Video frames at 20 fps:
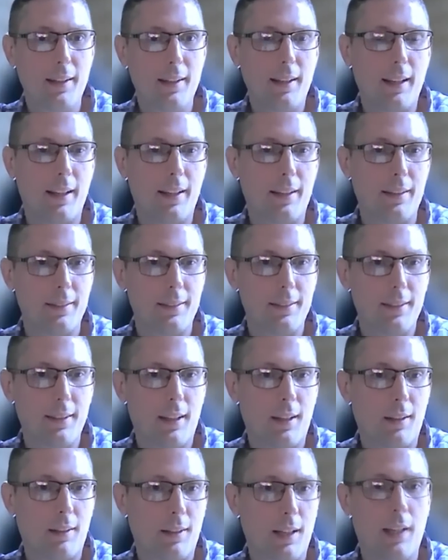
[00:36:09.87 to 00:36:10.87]
and
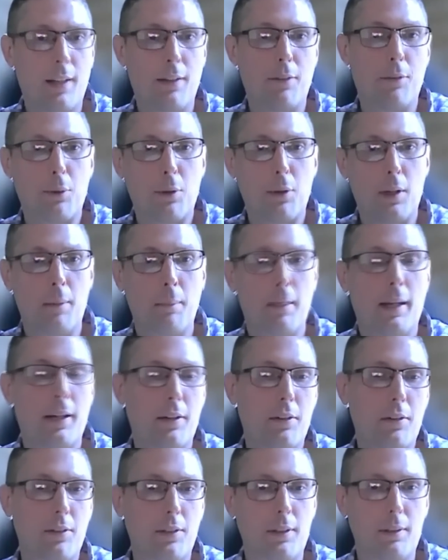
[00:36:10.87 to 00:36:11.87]
a lot of crime
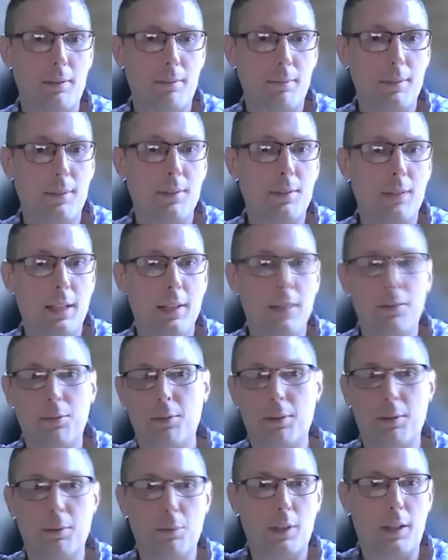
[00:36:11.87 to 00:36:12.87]
actually is
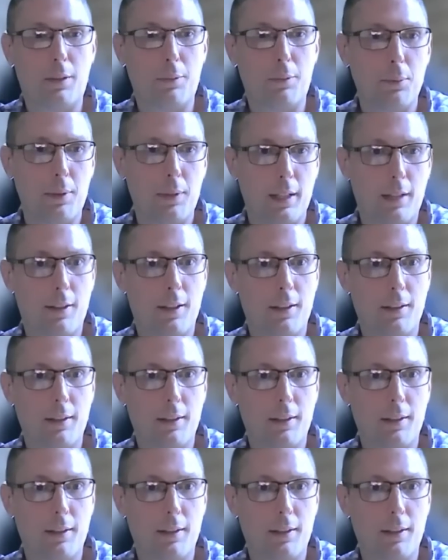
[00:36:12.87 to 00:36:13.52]
involved with that, right?